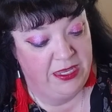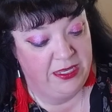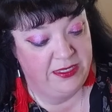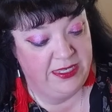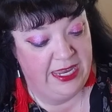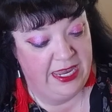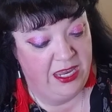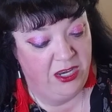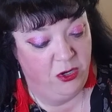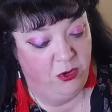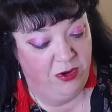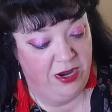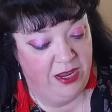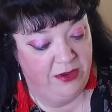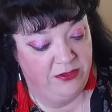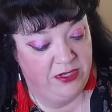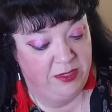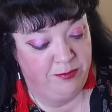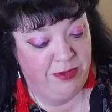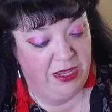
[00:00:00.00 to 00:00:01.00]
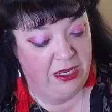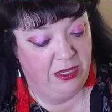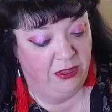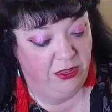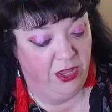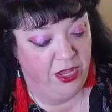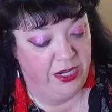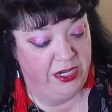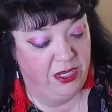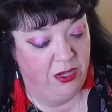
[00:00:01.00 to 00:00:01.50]
is handcrafted by
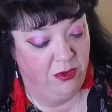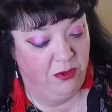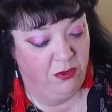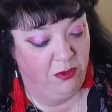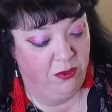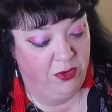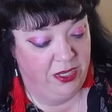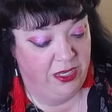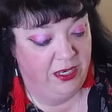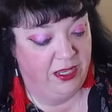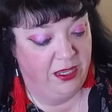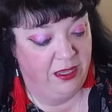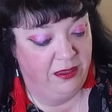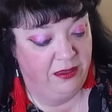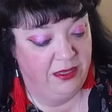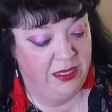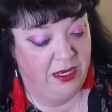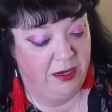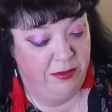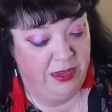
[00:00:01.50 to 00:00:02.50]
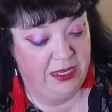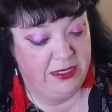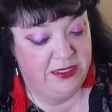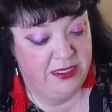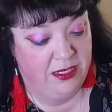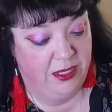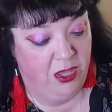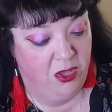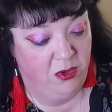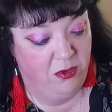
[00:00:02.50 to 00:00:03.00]
Claudio Ojeda in
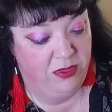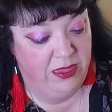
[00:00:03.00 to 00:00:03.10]
Mexico.